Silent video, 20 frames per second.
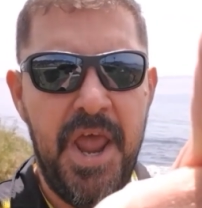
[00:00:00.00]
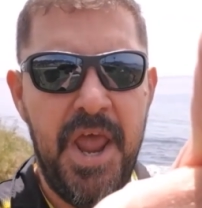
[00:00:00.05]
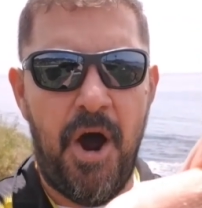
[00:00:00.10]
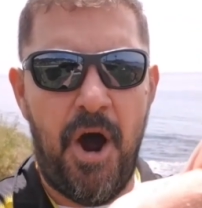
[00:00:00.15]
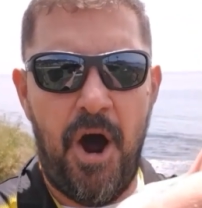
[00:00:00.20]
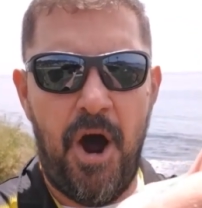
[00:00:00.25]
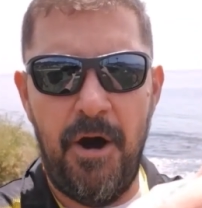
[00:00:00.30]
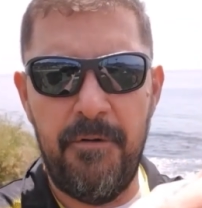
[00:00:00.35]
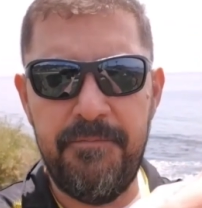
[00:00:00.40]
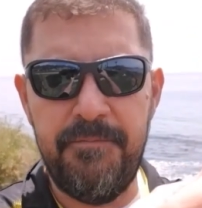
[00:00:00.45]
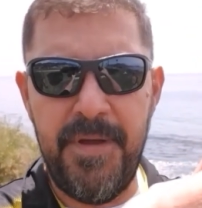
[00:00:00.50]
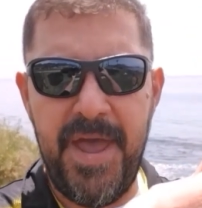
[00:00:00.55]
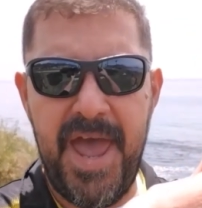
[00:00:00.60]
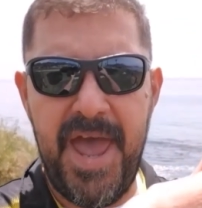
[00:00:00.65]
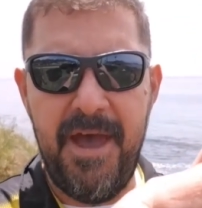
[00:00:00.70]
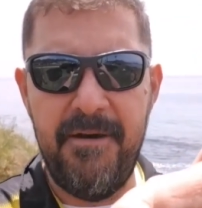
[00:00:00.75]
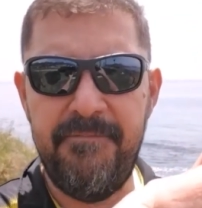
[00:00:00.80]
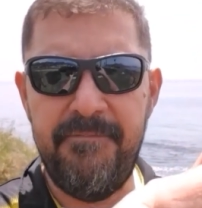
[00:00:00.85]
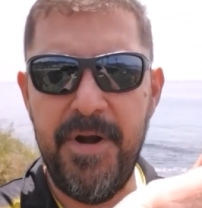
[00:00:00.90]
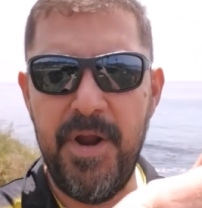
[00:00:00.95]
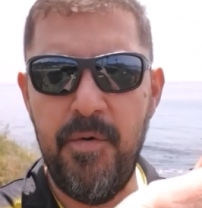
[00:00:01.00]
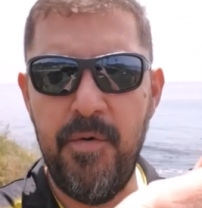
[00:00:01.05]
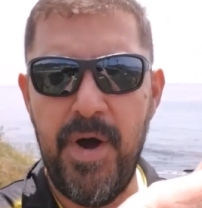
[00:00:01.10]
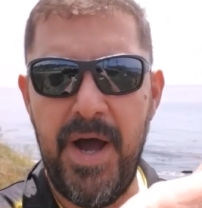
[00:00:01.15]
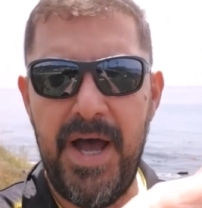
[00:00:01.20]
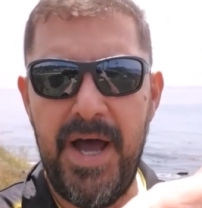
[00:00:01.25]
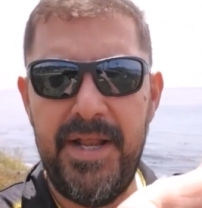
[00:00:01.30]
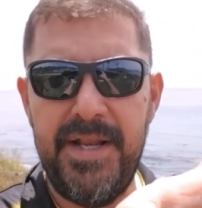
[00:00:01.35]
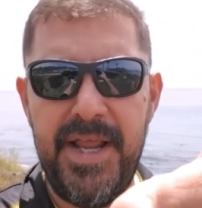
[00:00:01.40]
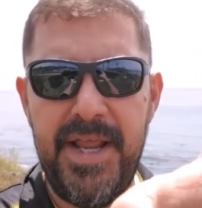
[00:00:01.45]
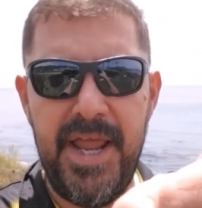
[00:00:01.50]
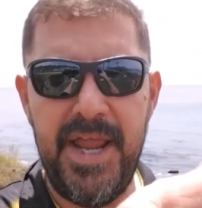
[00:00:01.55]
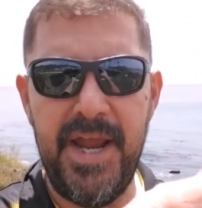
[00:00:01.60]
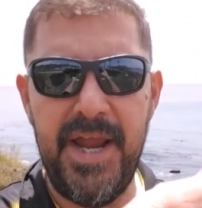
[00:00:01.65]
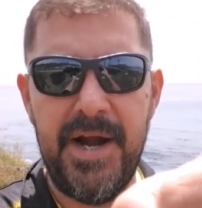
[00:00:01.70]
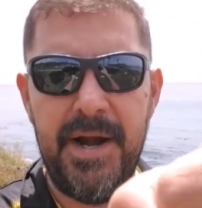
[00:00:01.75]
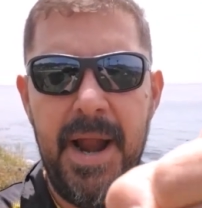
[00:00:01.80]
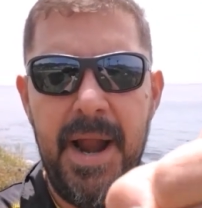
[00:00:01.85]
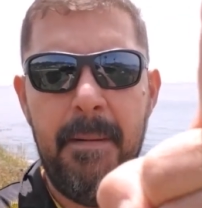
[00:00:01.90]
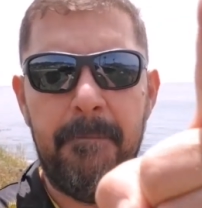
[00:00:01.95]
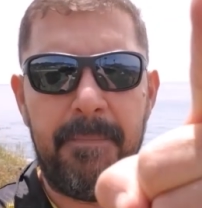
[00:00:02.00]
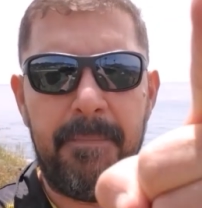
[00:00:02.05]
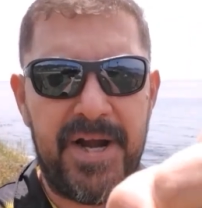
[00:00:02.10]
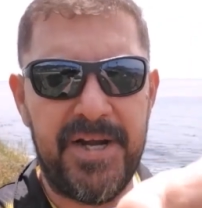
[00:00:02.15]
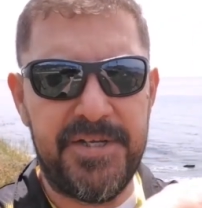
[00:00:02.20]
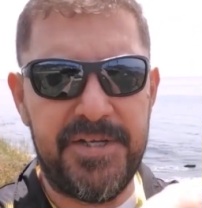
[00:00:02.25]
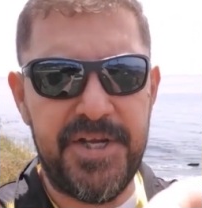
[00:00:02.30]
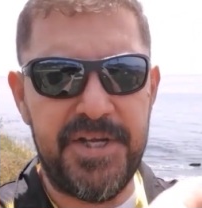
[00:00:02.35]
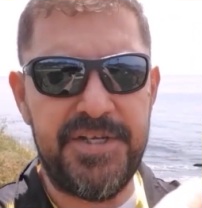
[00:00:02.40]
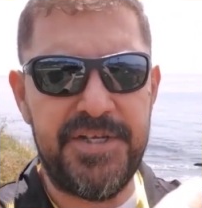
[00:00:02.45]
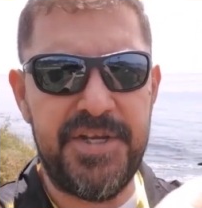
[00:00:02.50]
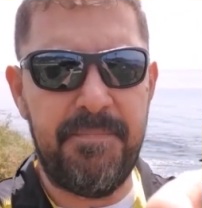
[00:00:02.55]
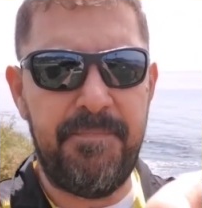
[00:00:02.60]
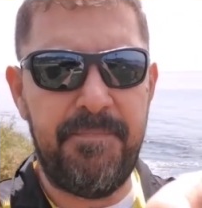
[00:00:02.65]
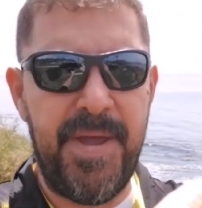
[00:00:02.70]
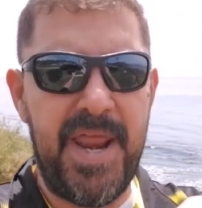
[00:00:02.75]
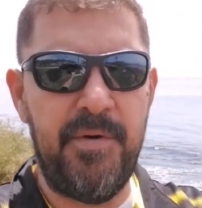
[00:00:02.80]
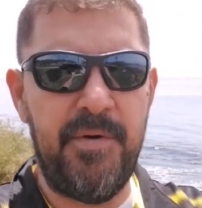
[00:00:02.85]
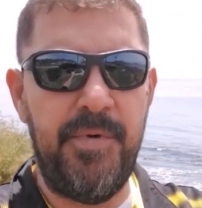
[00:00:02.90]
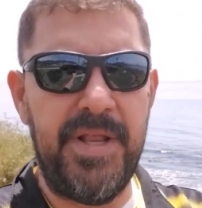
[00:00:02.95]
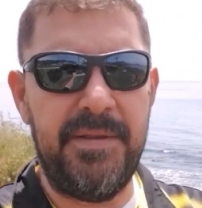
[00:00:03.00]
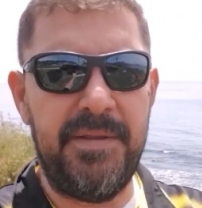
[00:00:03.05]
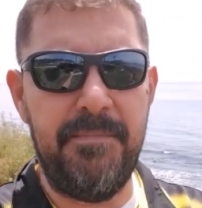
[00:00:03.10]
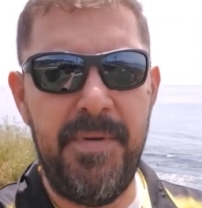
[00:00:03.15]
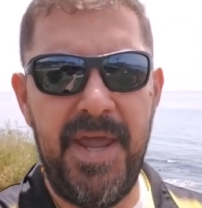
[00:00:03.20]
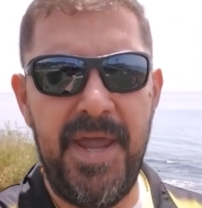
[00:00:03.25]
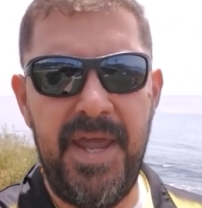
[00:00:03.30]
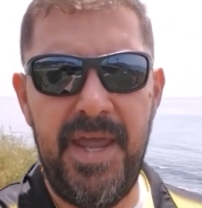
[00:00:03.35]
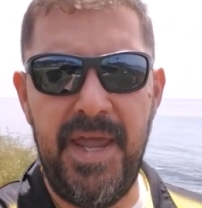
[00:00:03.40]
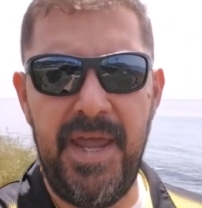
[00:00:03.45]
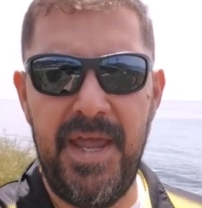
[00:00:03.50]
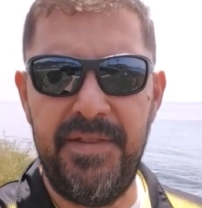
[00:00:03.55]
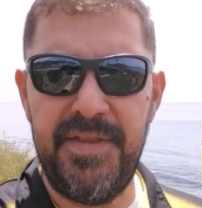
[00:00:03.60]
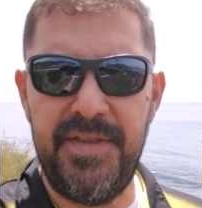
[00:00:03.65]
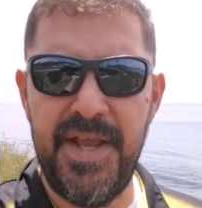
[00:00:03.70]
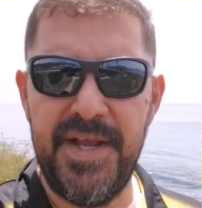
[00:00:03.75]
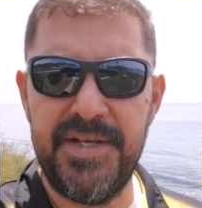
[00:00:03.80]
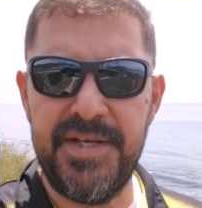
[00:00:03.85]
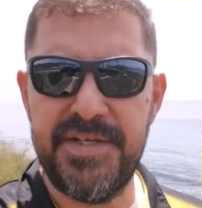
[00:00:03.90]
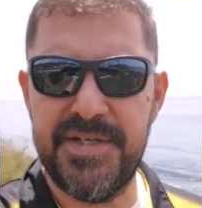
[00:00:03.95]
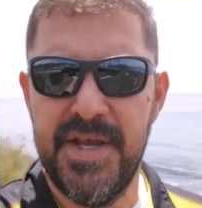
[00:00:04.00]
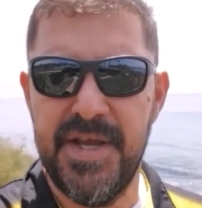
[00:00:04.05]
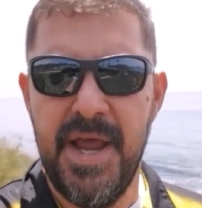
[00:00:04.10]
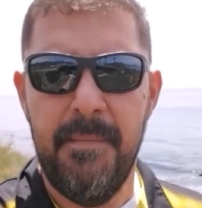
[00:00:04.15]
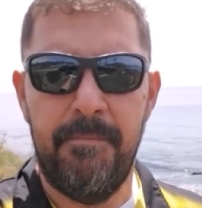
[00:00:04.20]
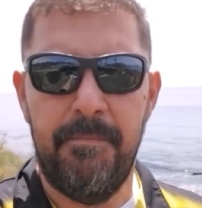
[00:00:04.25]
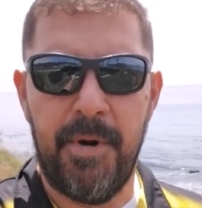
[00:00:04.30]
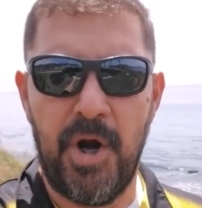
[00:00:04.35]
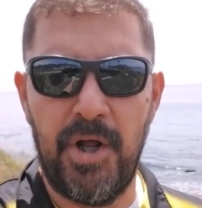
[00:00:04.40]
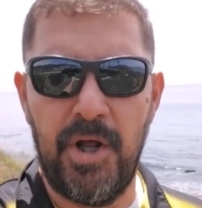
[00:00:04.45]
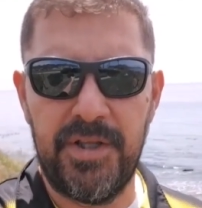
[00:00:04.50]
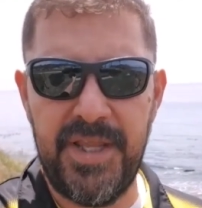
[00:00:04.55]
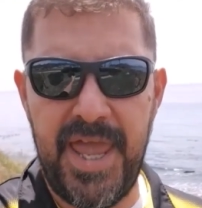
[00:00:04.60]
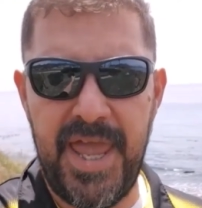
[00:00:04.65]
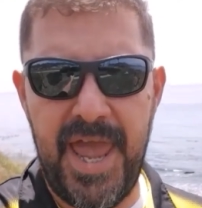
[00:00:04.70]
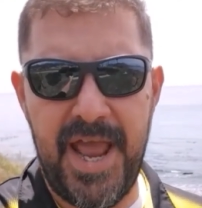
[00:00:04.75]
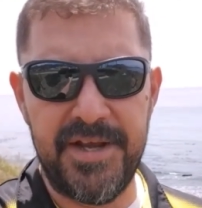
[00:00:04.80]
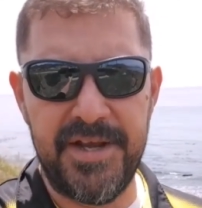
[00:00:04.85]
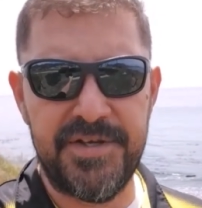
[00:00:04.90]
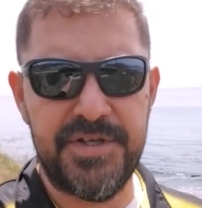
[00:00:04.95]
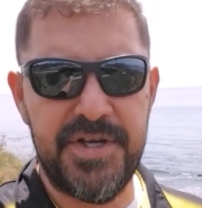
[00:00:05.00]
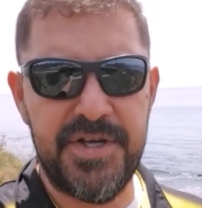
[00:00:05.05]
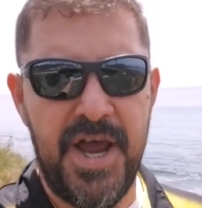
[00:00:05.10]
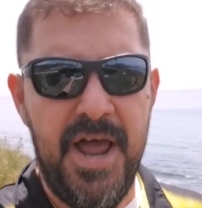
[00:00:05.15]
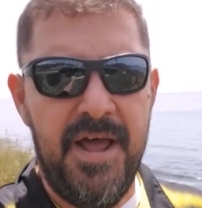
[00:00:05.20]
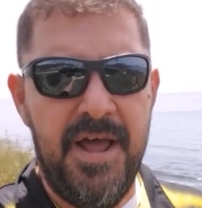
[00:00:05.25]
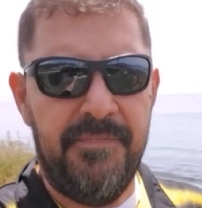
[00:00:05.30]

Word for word: off everyone here participating with me in this broadcast.